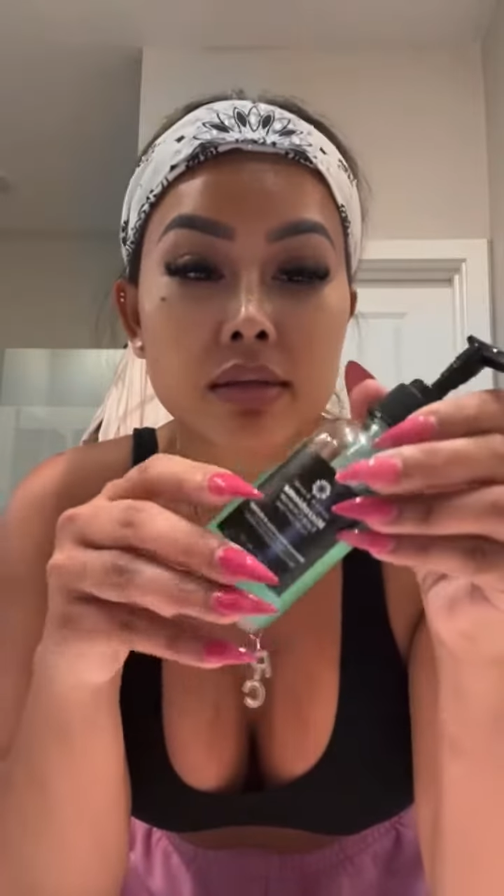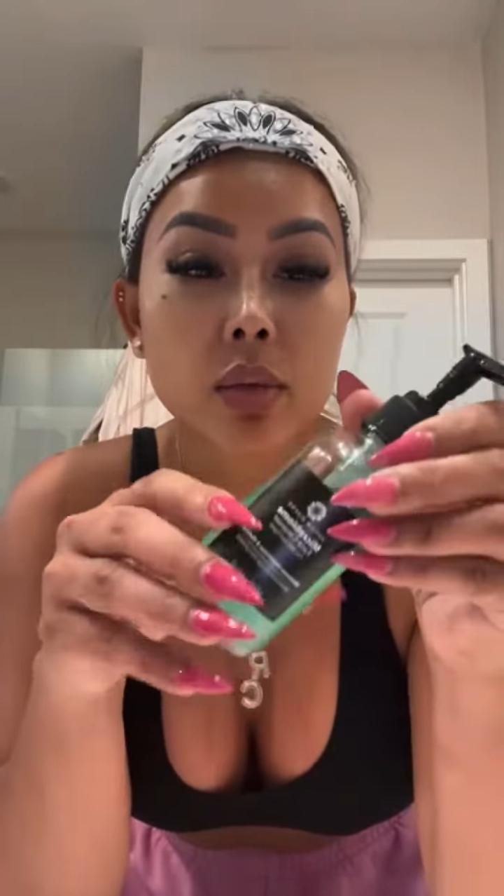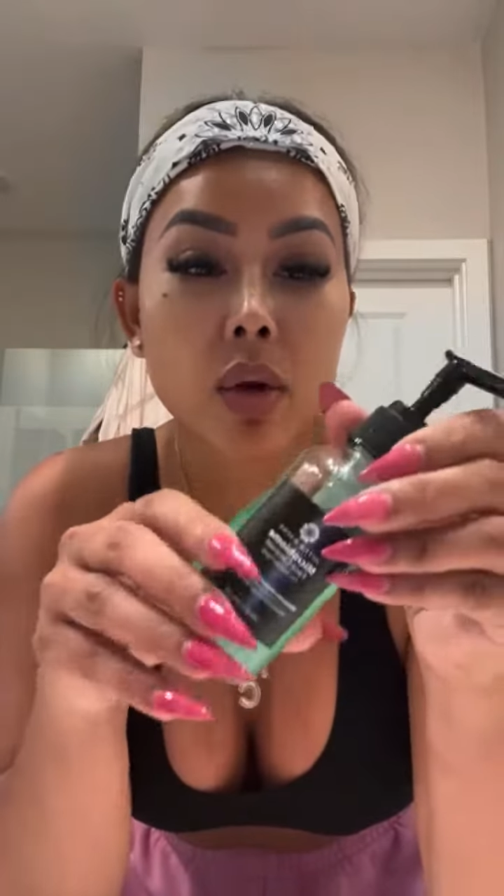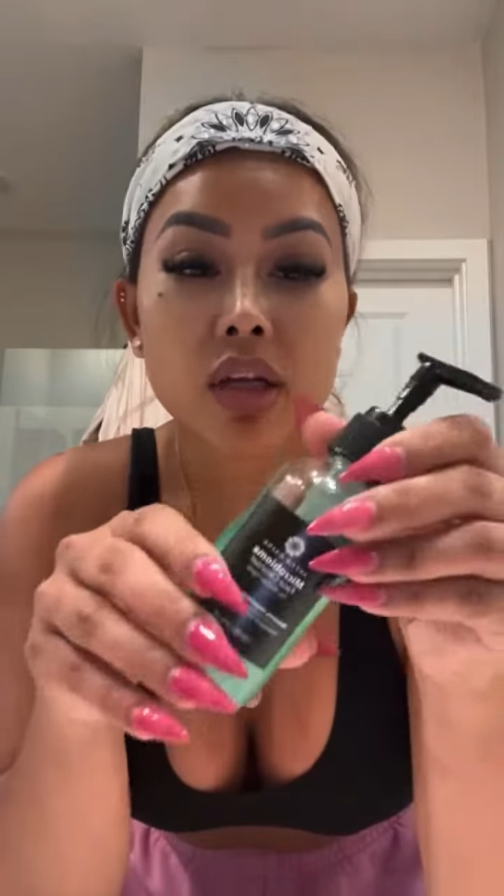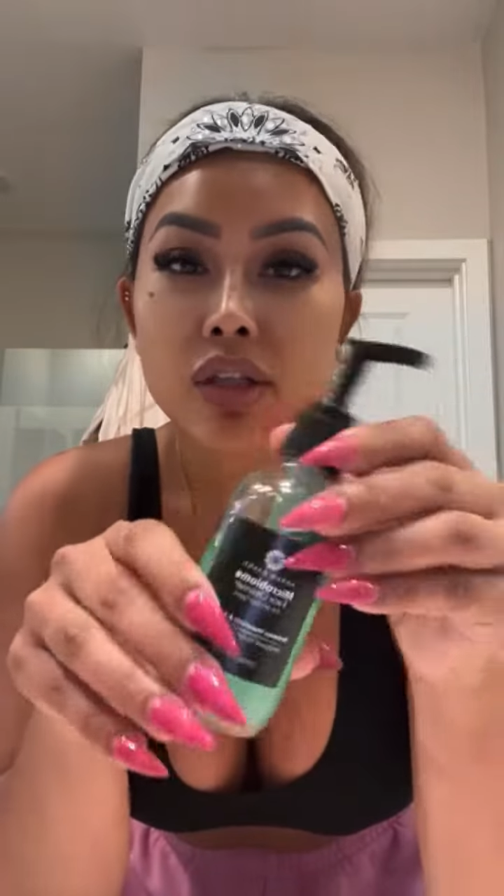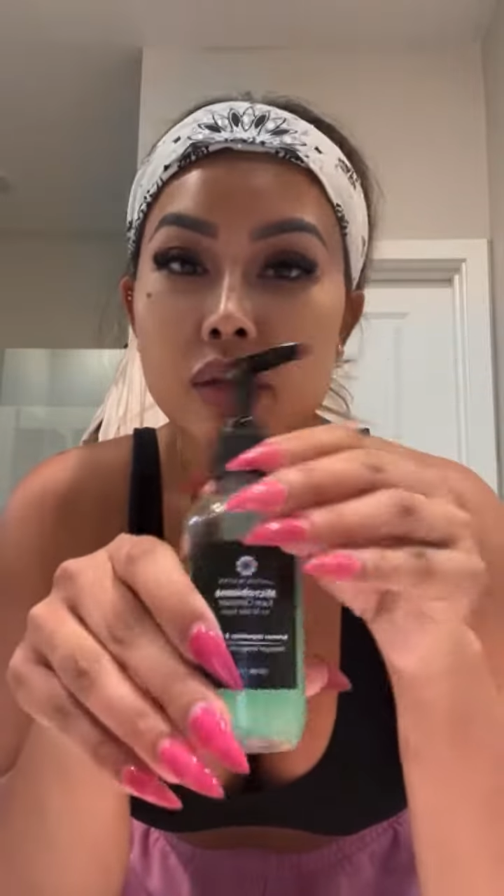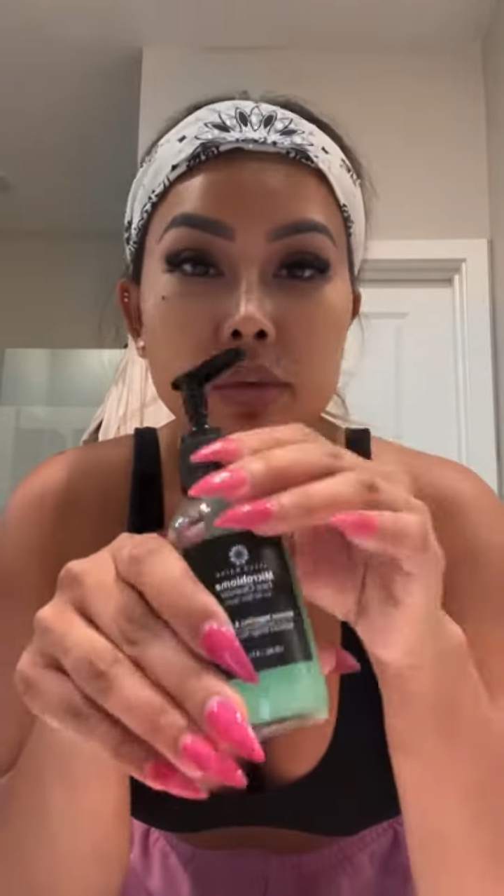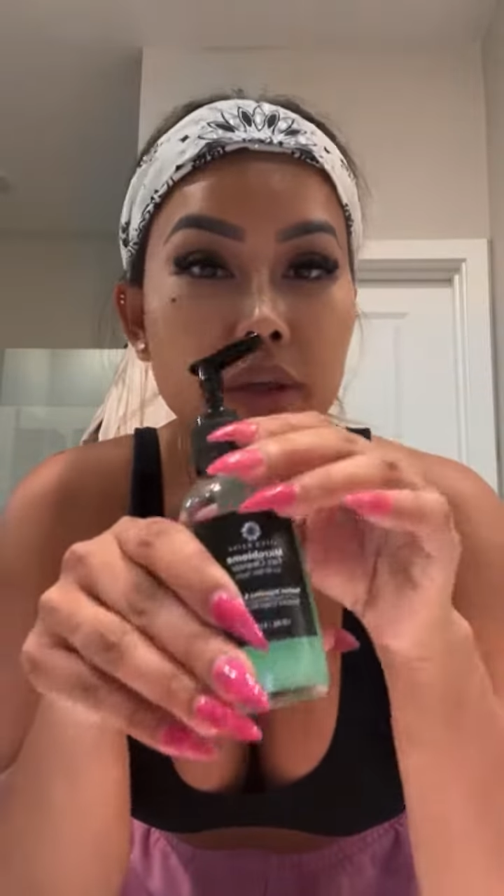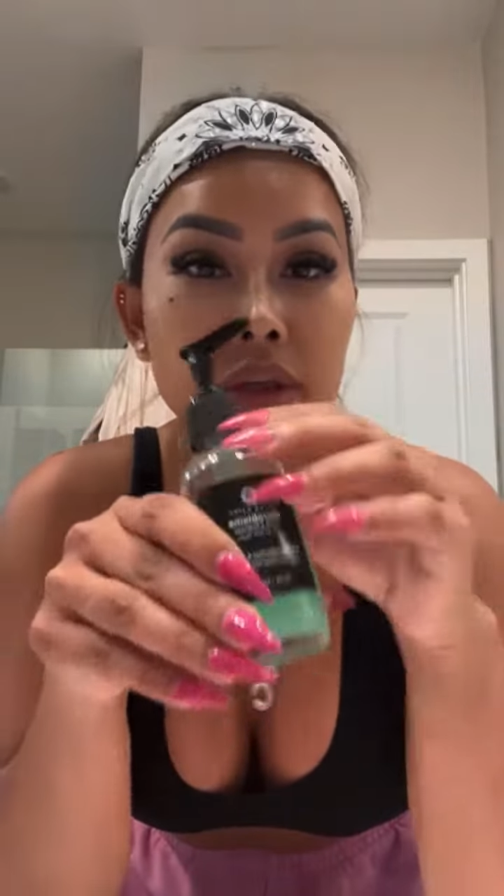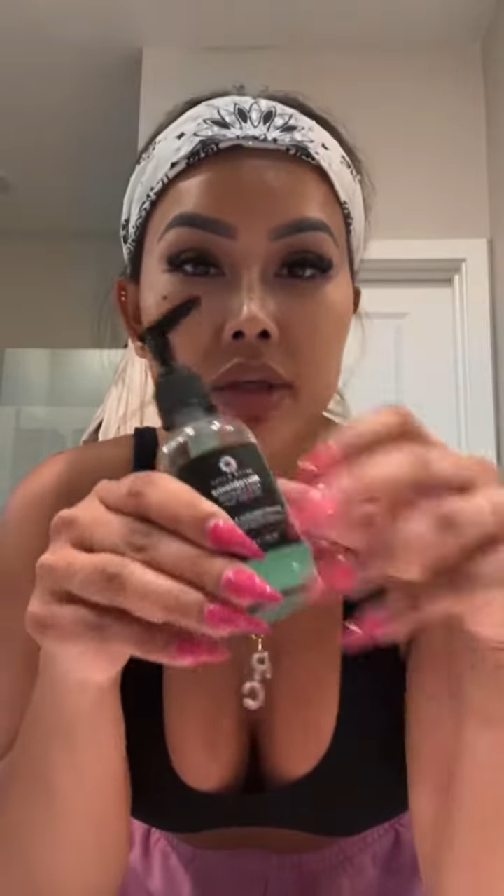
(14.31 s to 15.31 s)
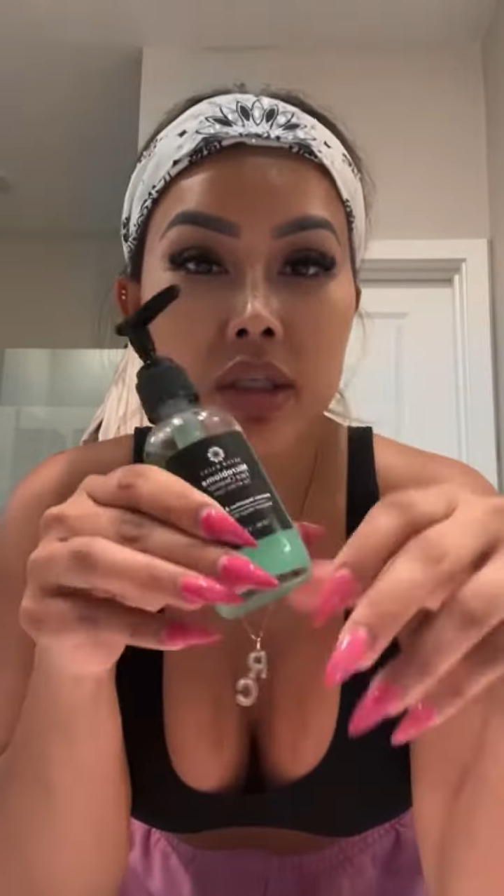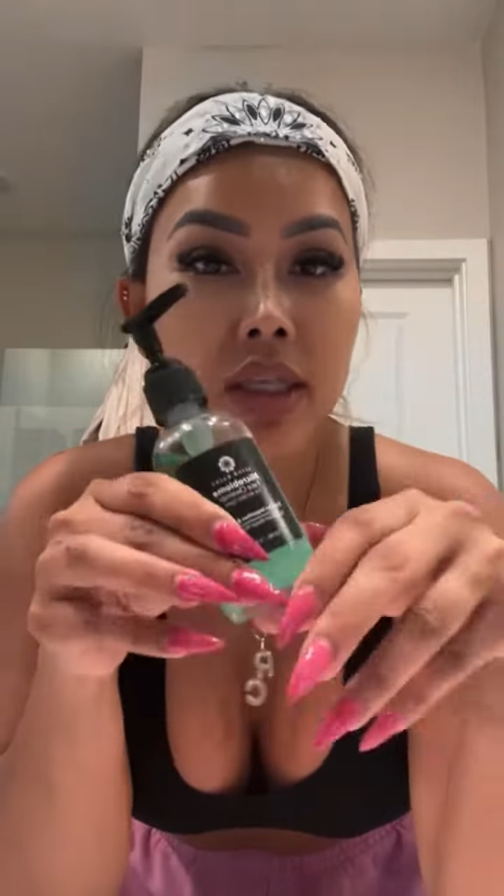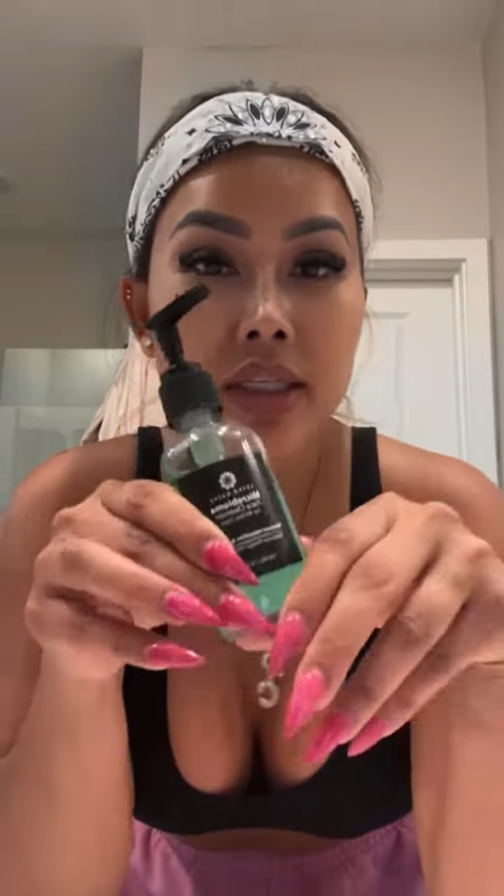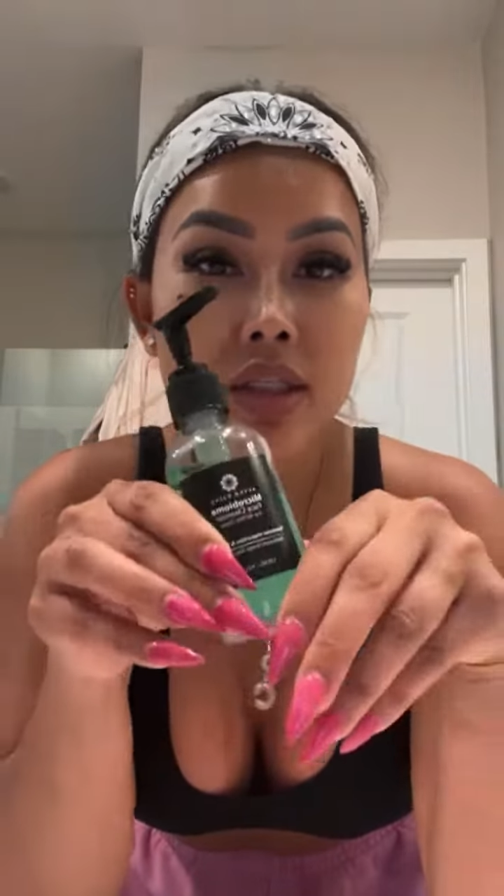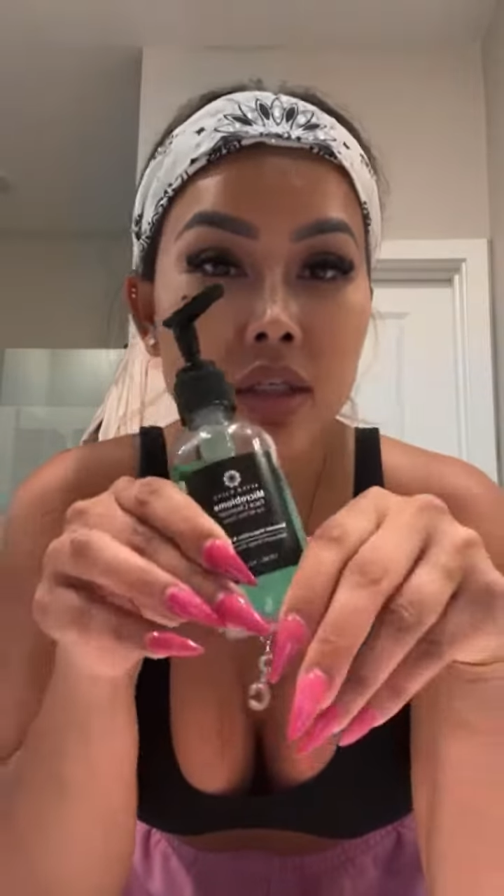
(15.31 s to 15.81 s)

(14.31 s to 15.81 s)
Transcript: wash it with her cleanser.